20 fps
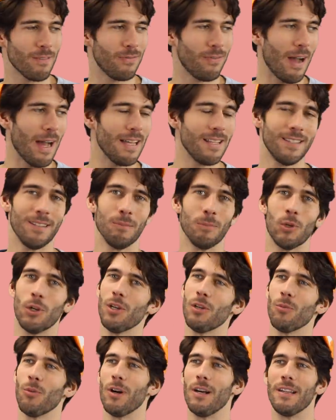to find some
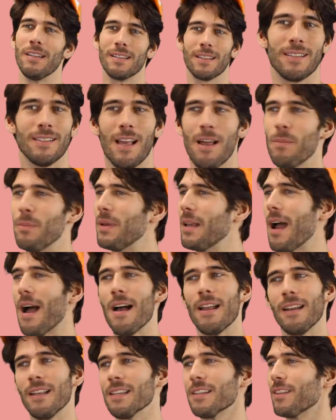good ones, because I'll be
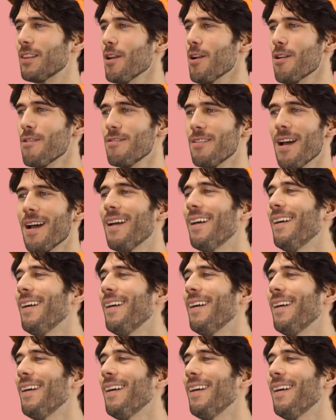honest, there are not...